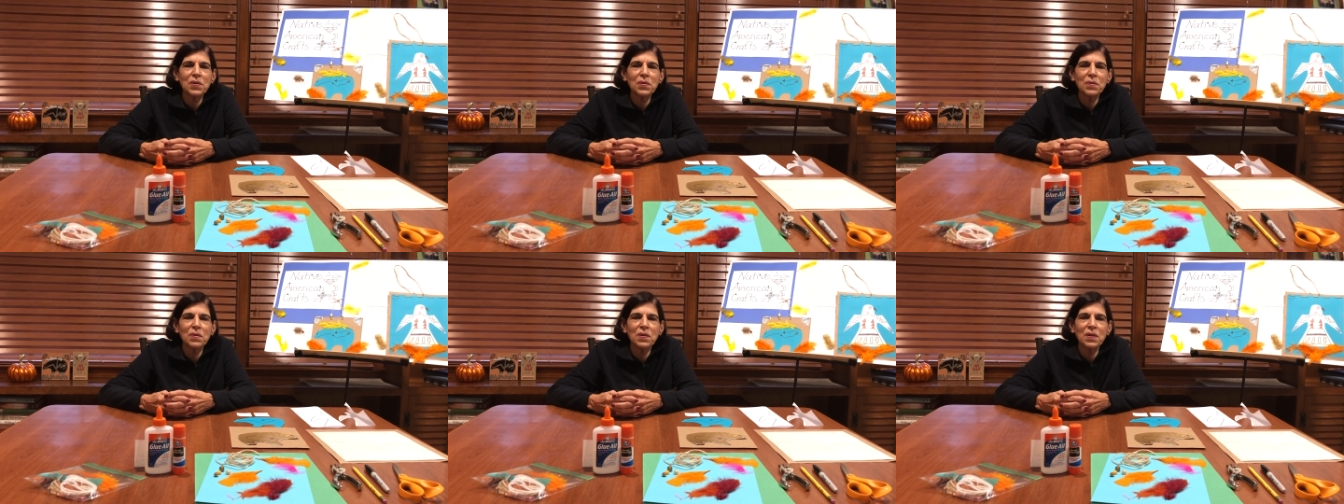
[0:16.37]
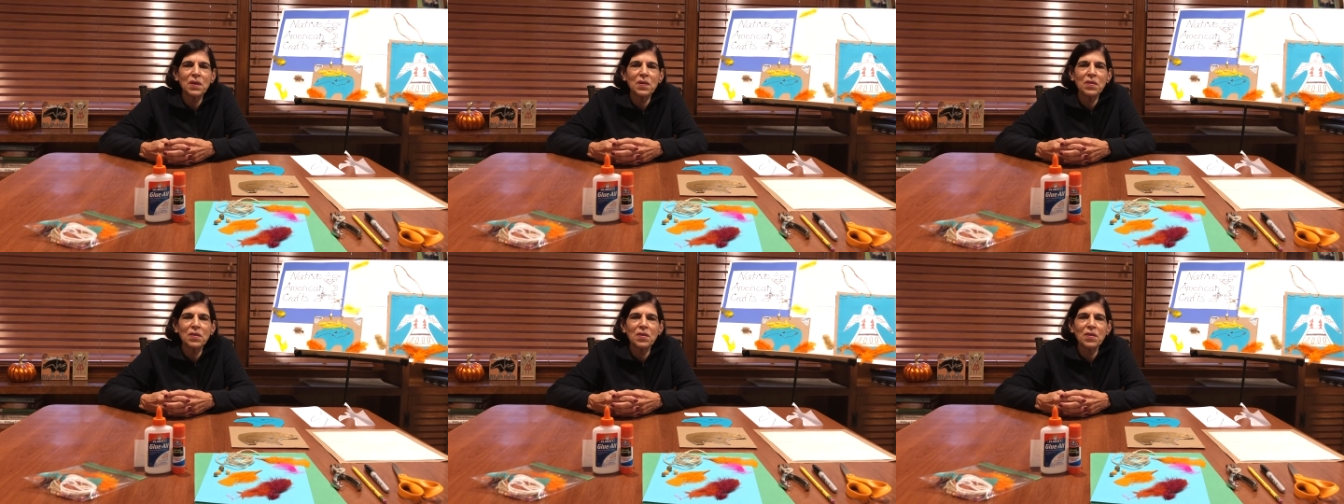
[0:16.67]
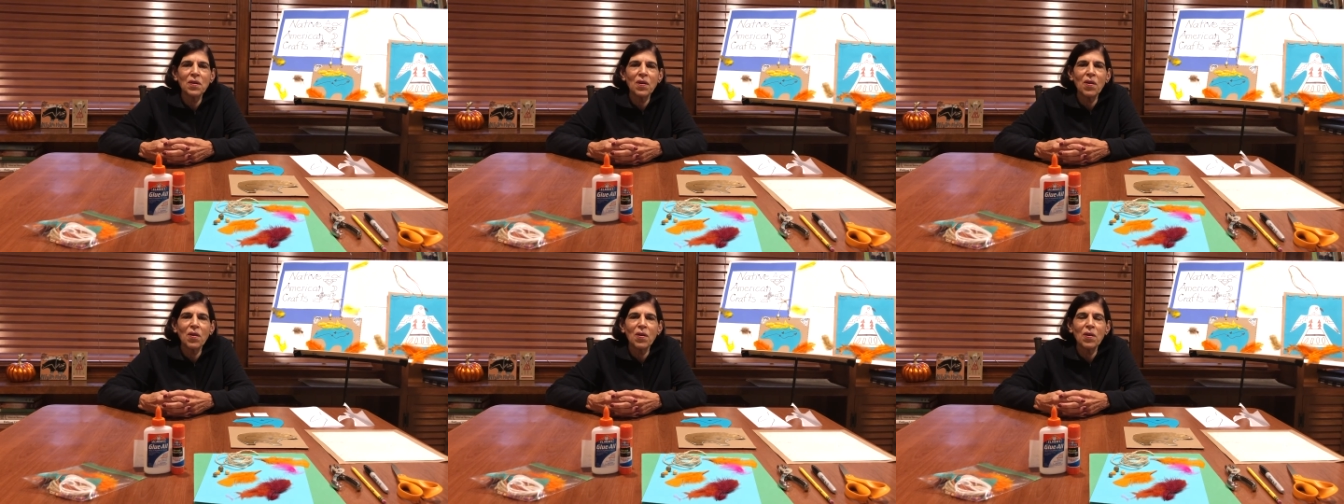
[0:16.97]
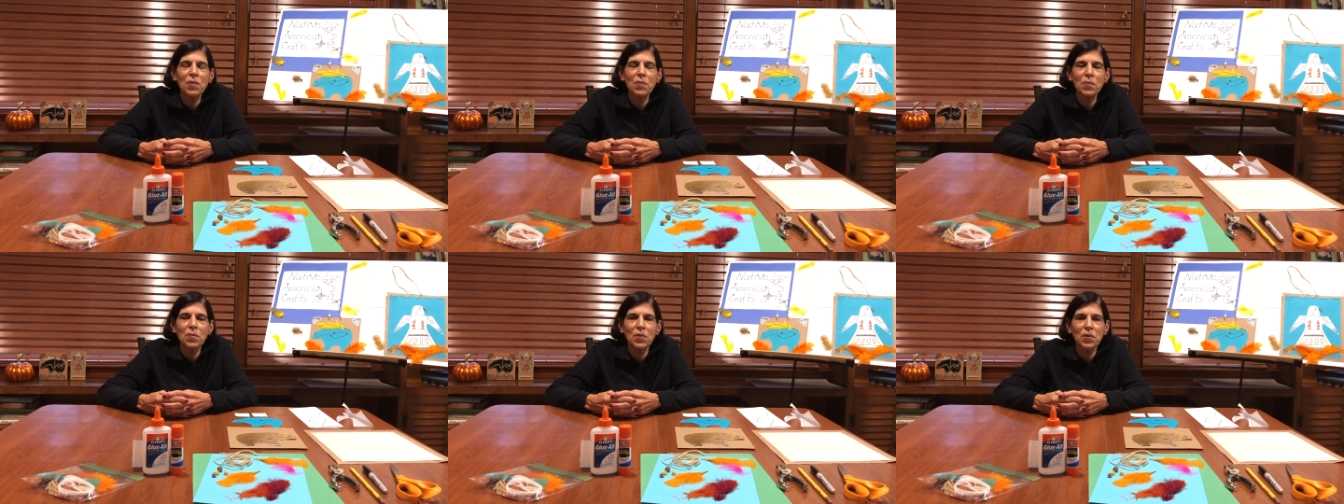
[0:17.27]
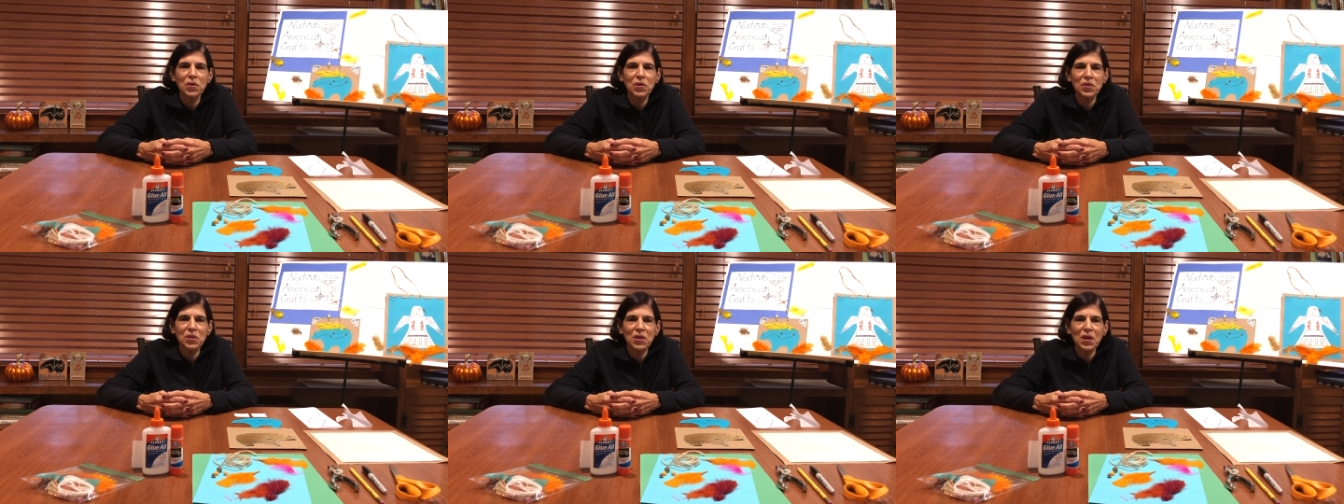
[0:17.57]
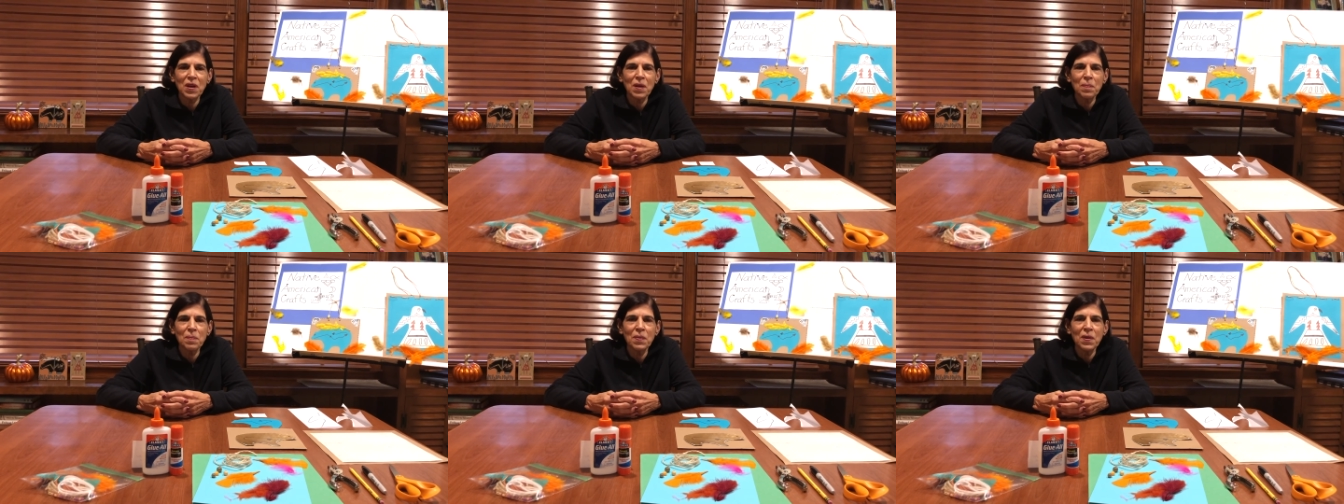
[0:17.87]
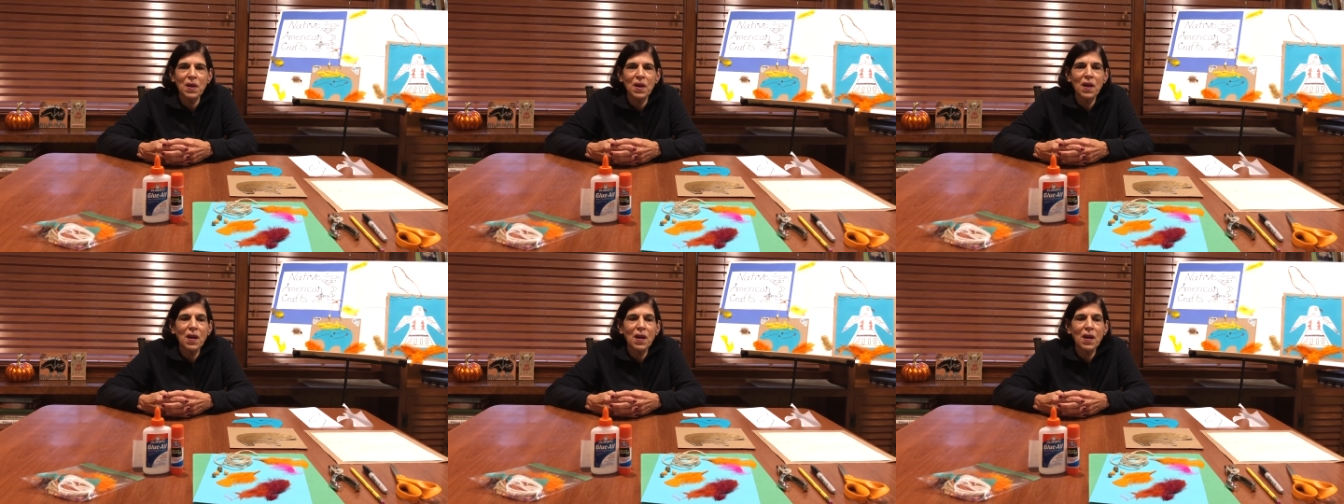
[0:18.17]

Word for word: to another art workshop.